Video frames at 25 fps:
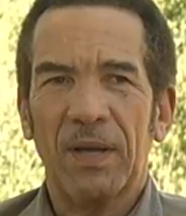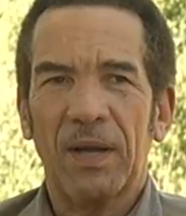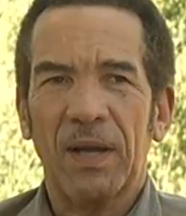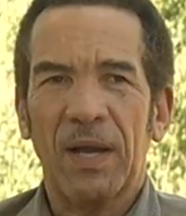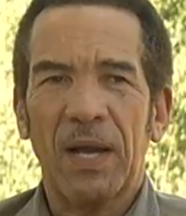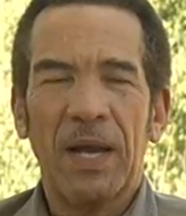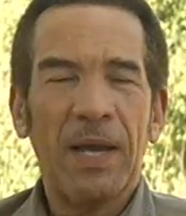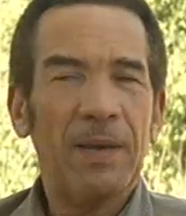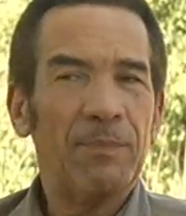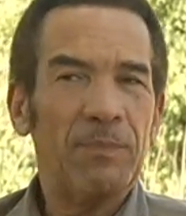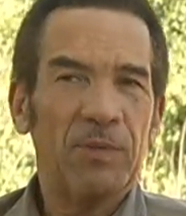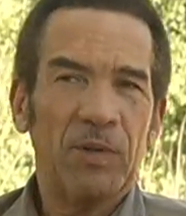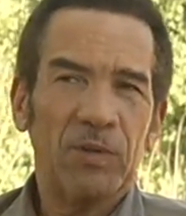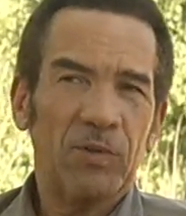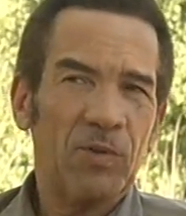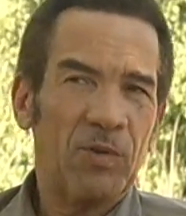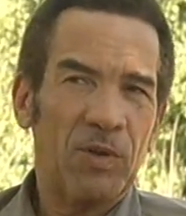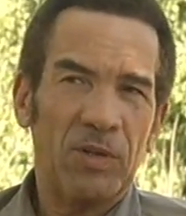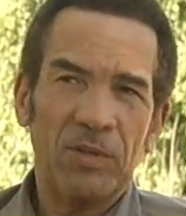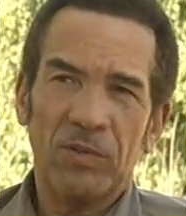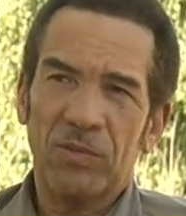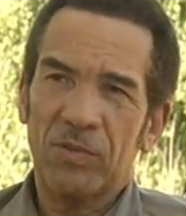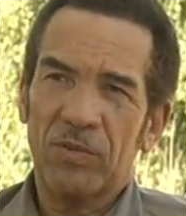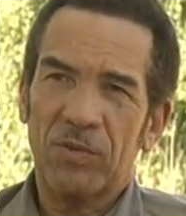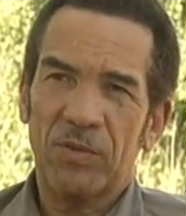I'm not
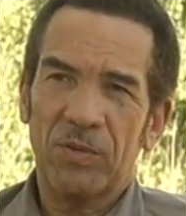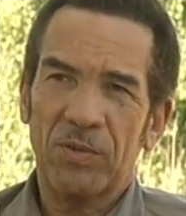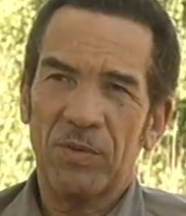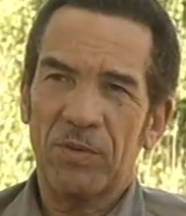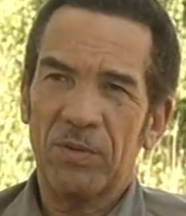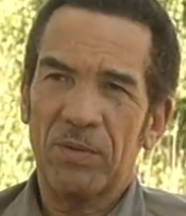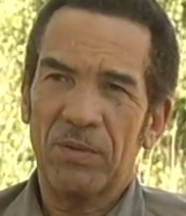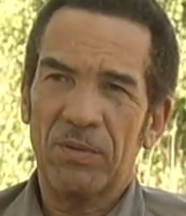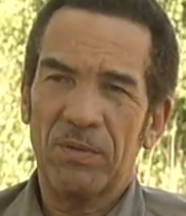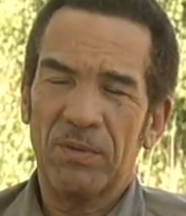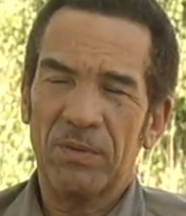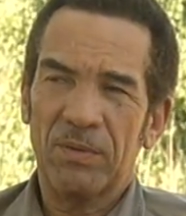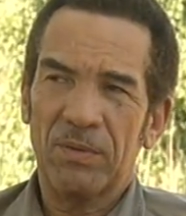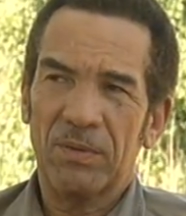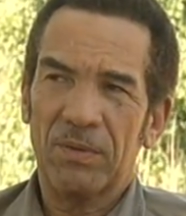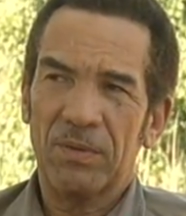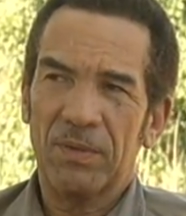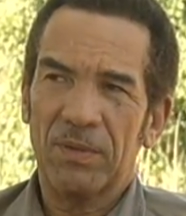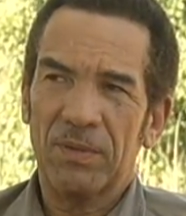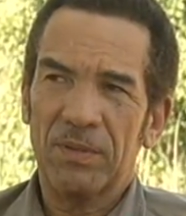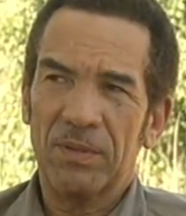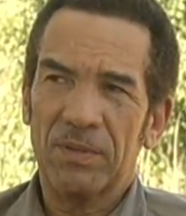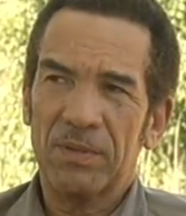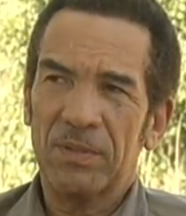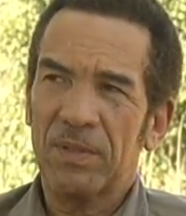going to
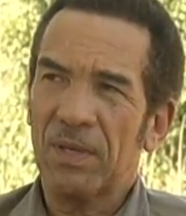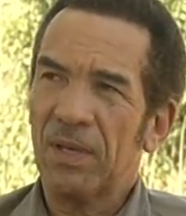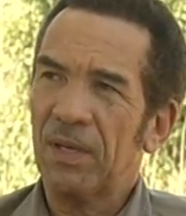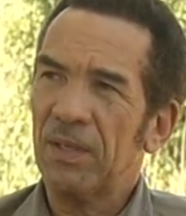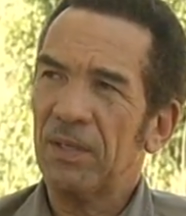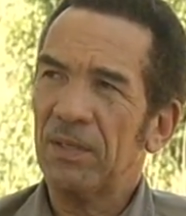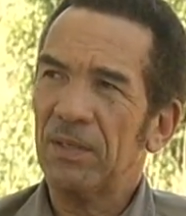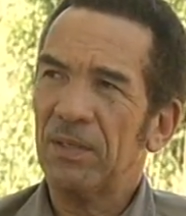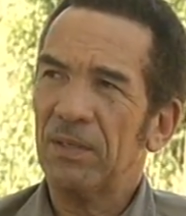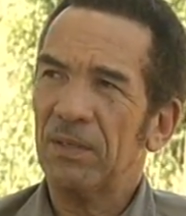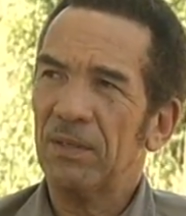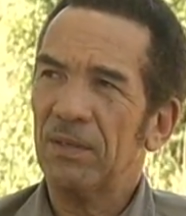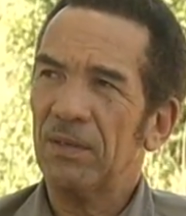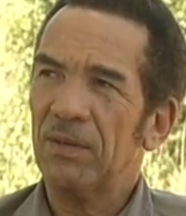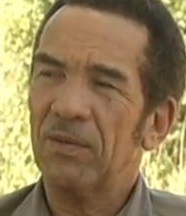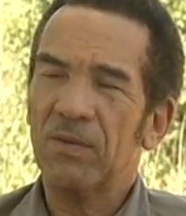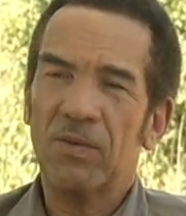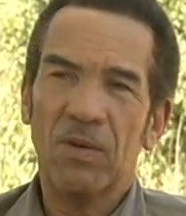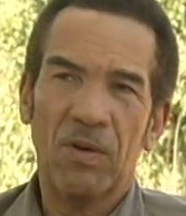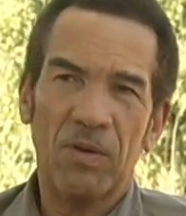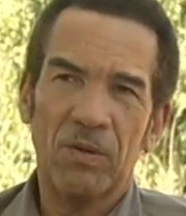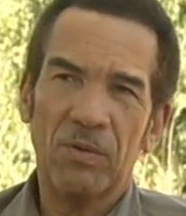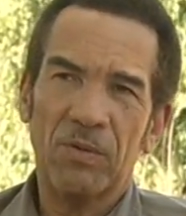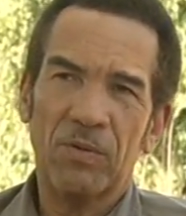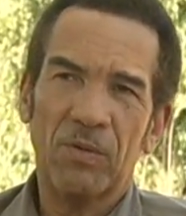say
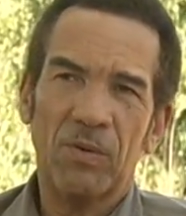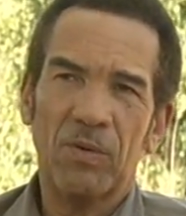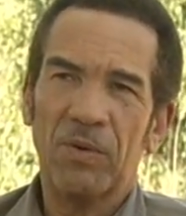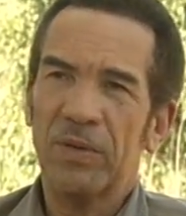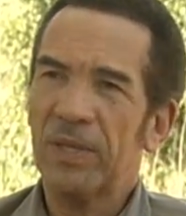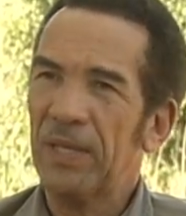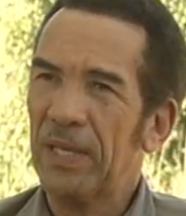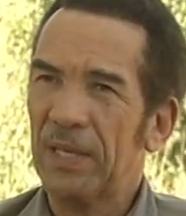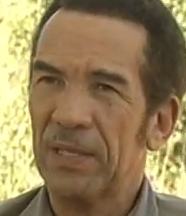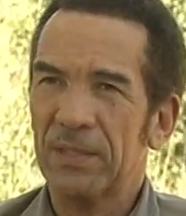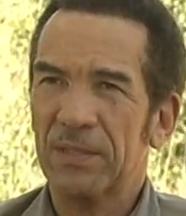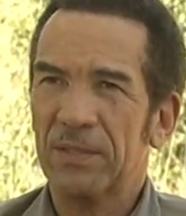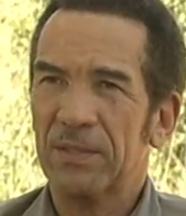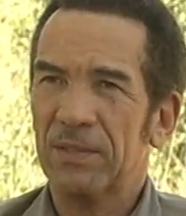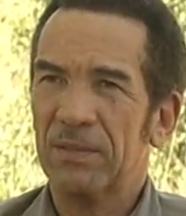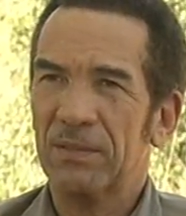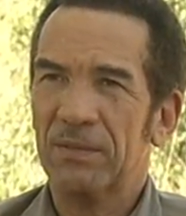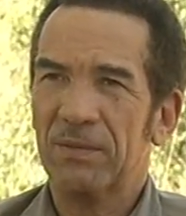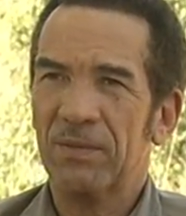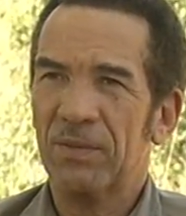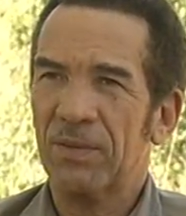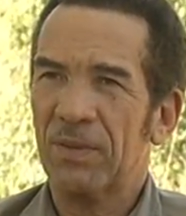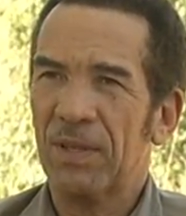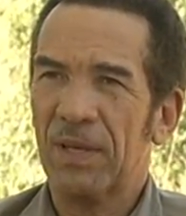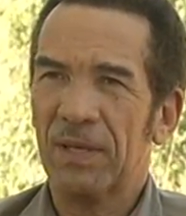no or yes
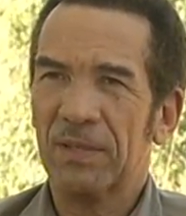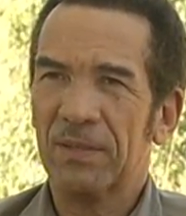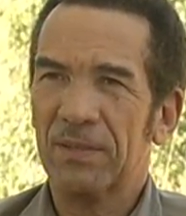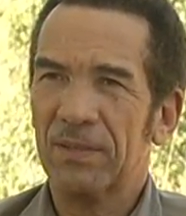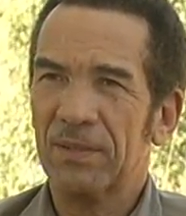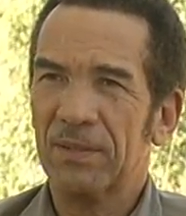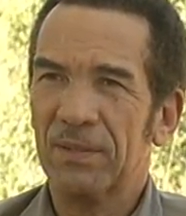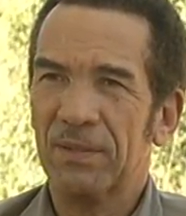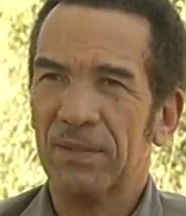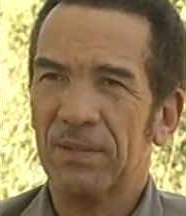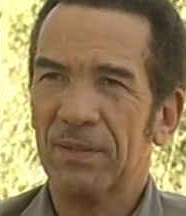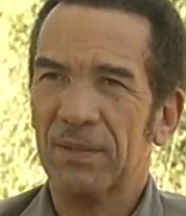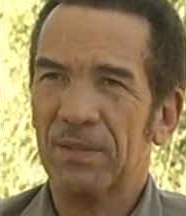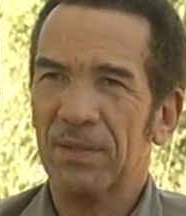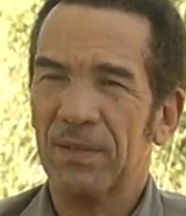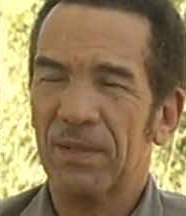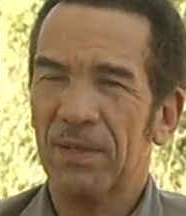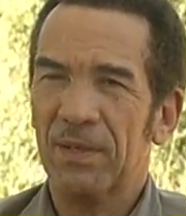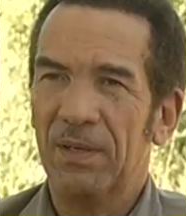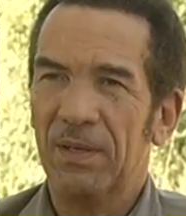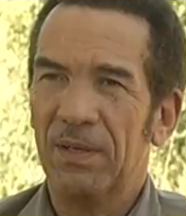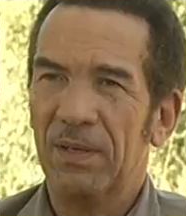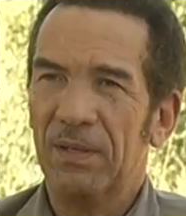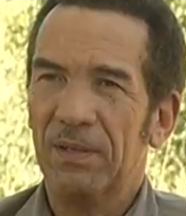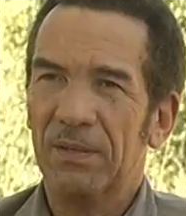to that.
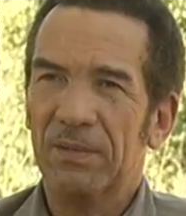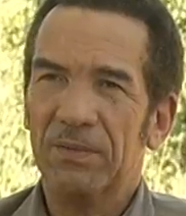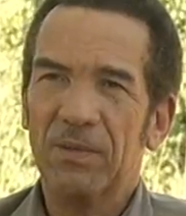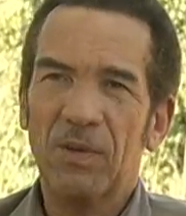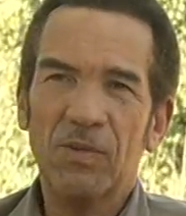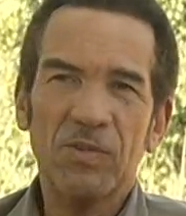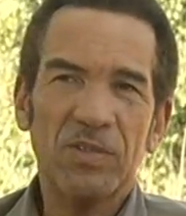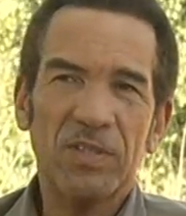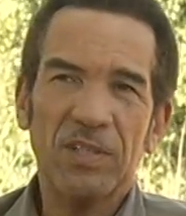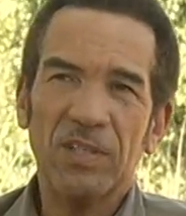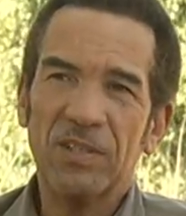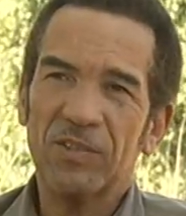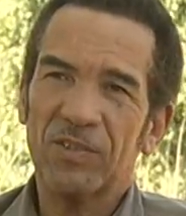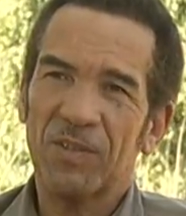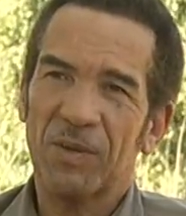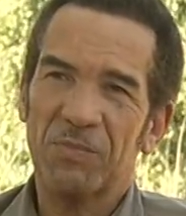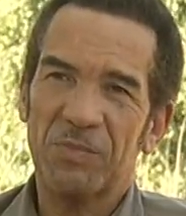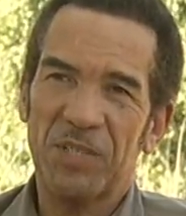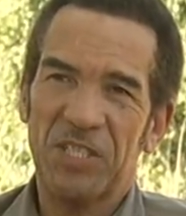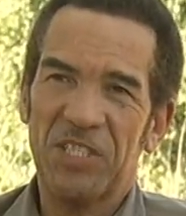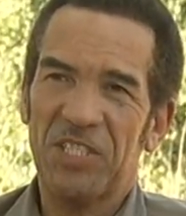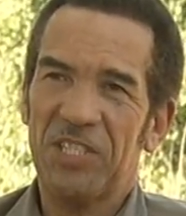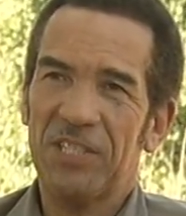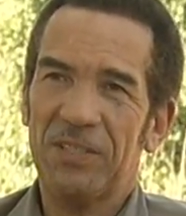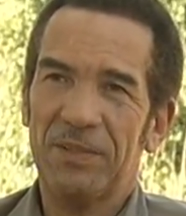Those things are
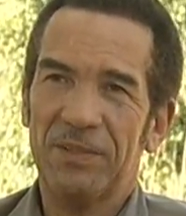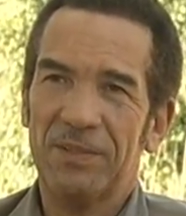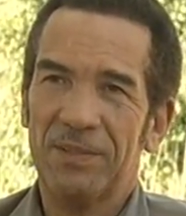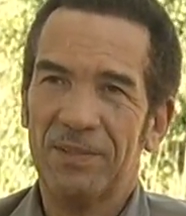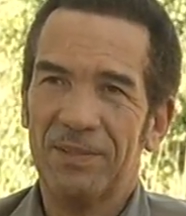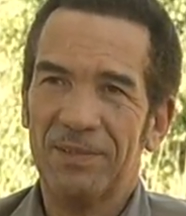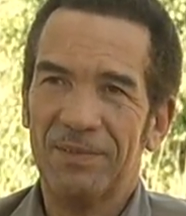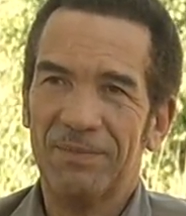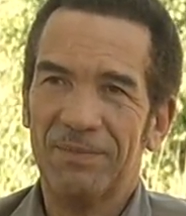machines,